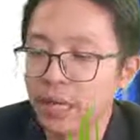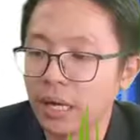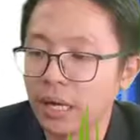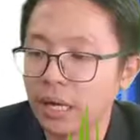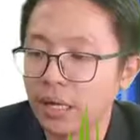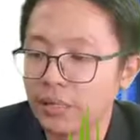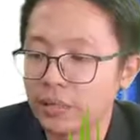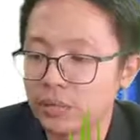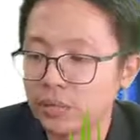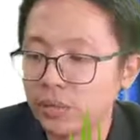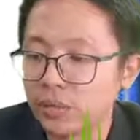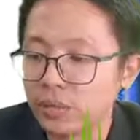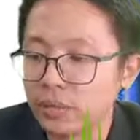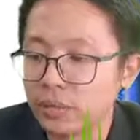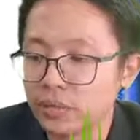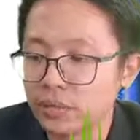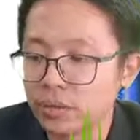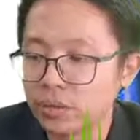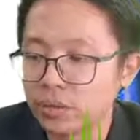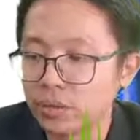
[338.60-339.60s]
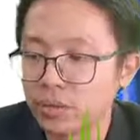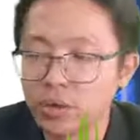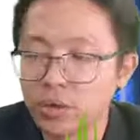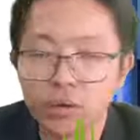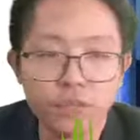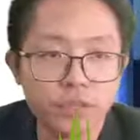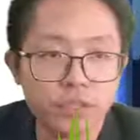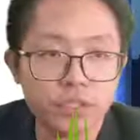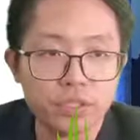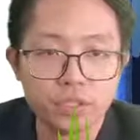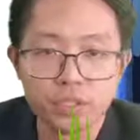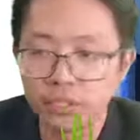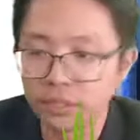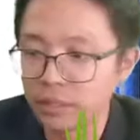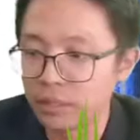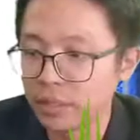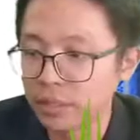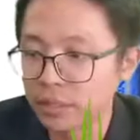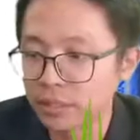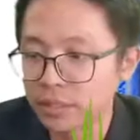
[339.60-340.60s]
So it's also converging.
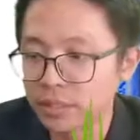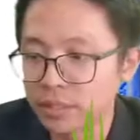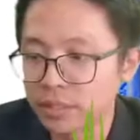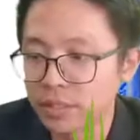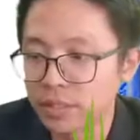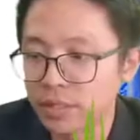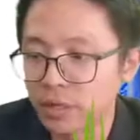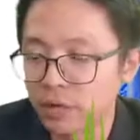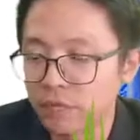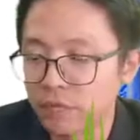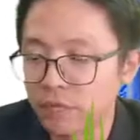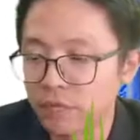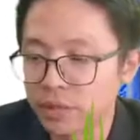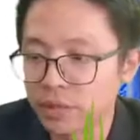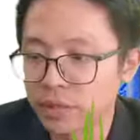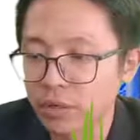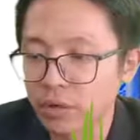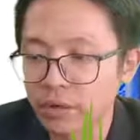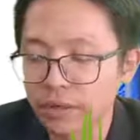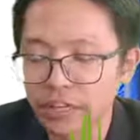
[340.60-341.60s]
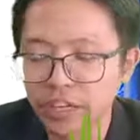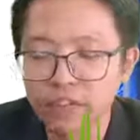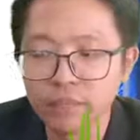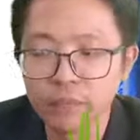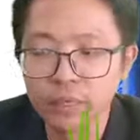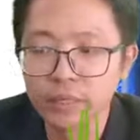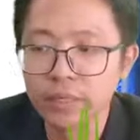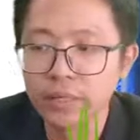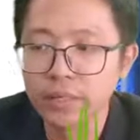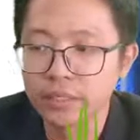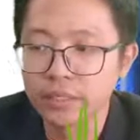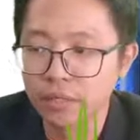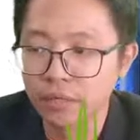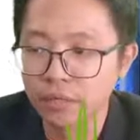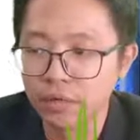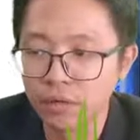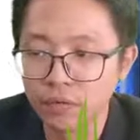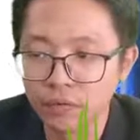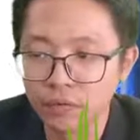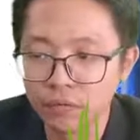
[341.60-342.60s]
This is concave mirror is a
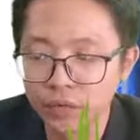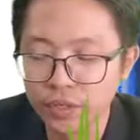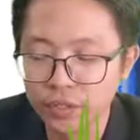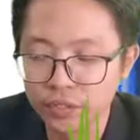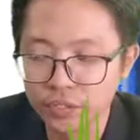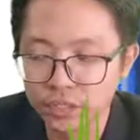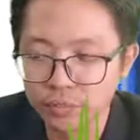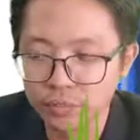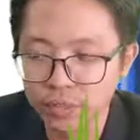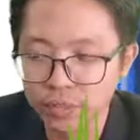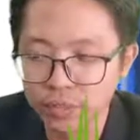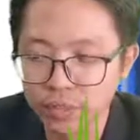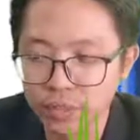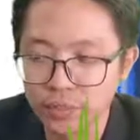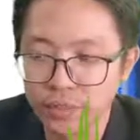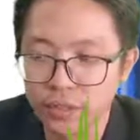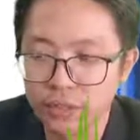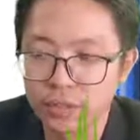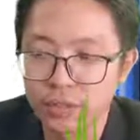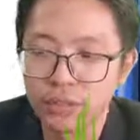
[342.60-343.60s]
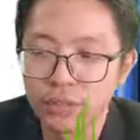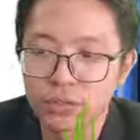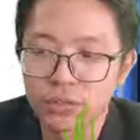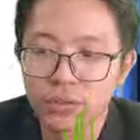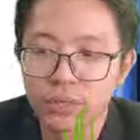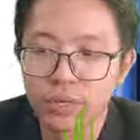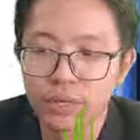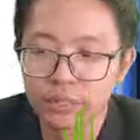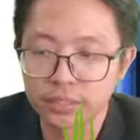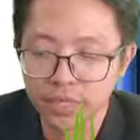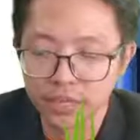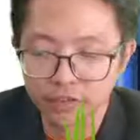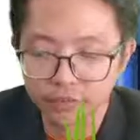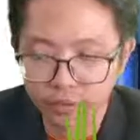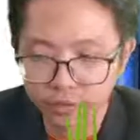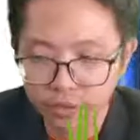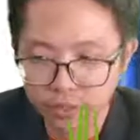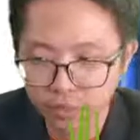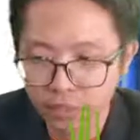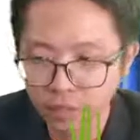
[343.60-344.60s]
converging mirror, so it has F
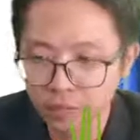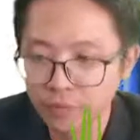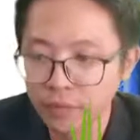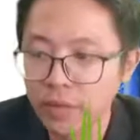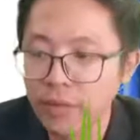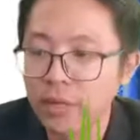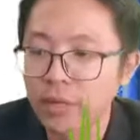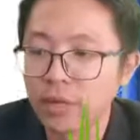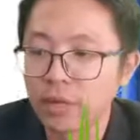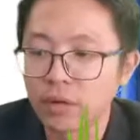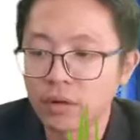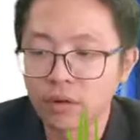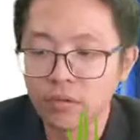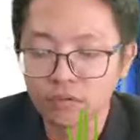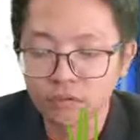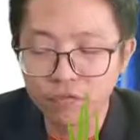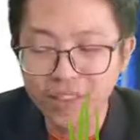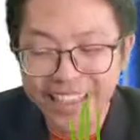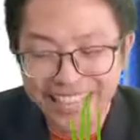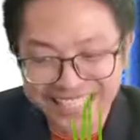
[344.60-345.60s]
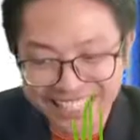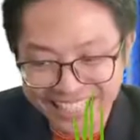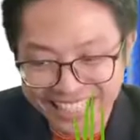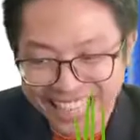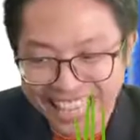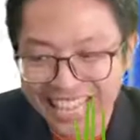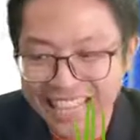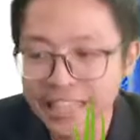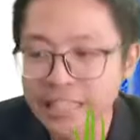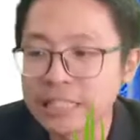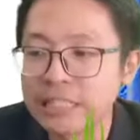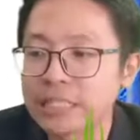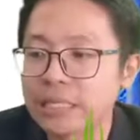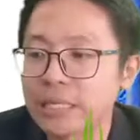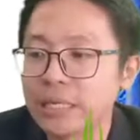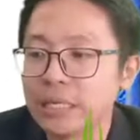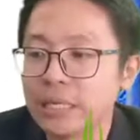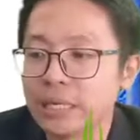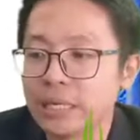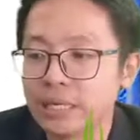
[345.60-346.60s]
positive. Convex lens
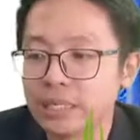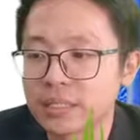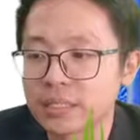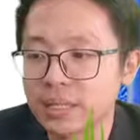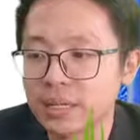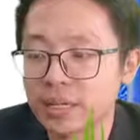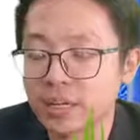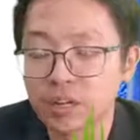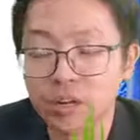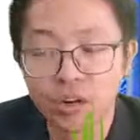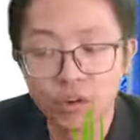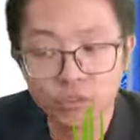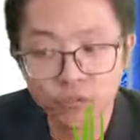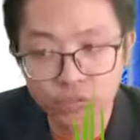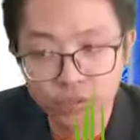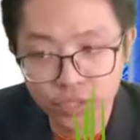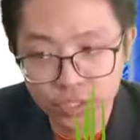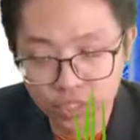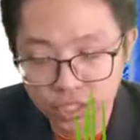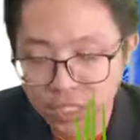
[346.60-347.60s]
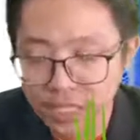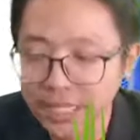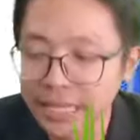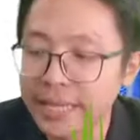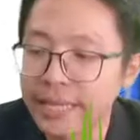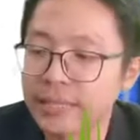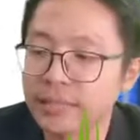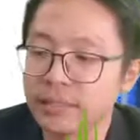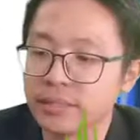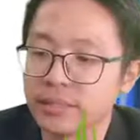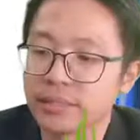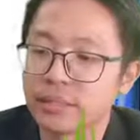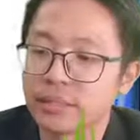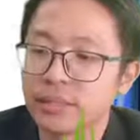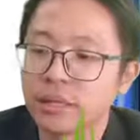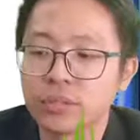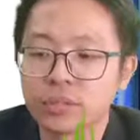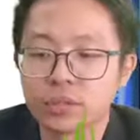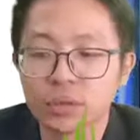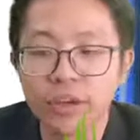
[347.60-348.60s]
is a converging lens,
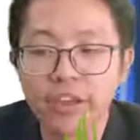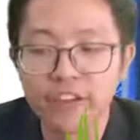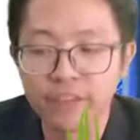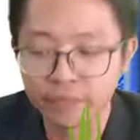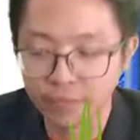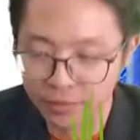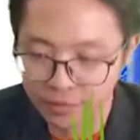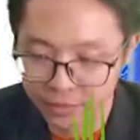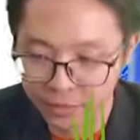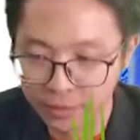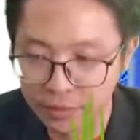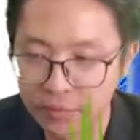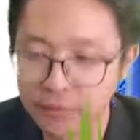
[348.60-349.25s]
so F positive.